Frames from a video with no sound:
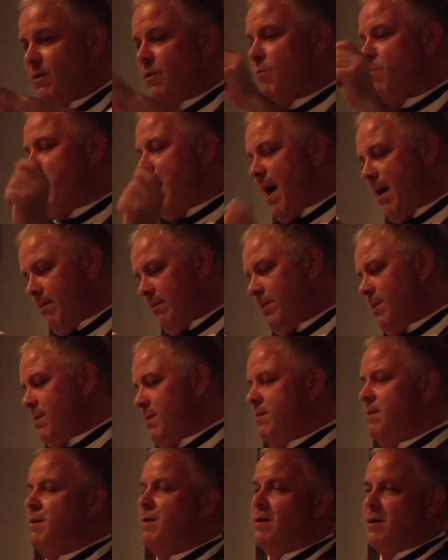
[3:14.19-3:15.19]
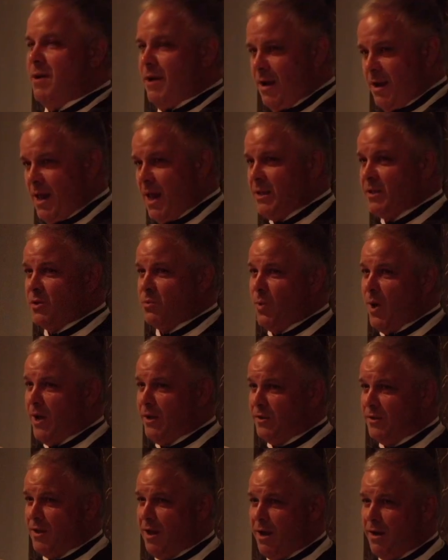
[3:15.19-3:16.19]
you pound it, and that's the
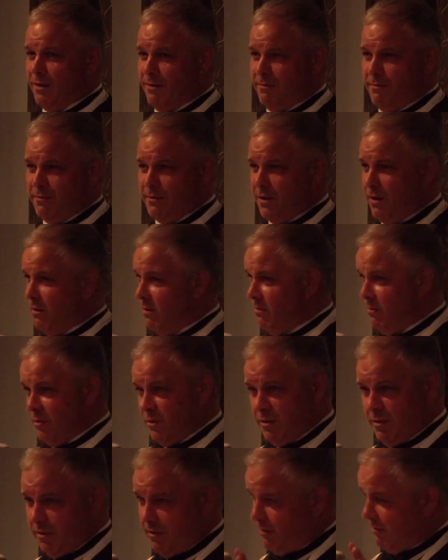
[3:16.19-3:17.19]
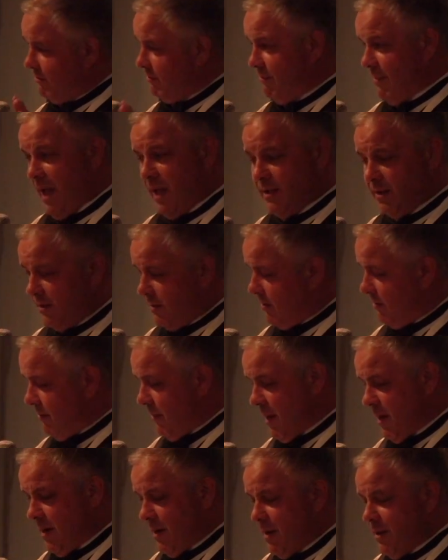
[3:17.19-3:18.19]
way it's done. So it was just that's
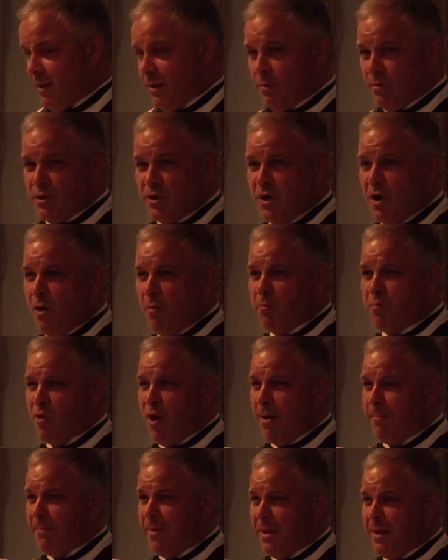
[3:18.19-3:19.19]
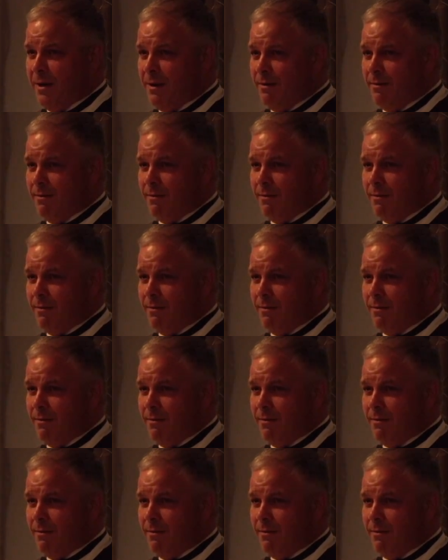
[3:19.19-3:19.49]
there was no prepping.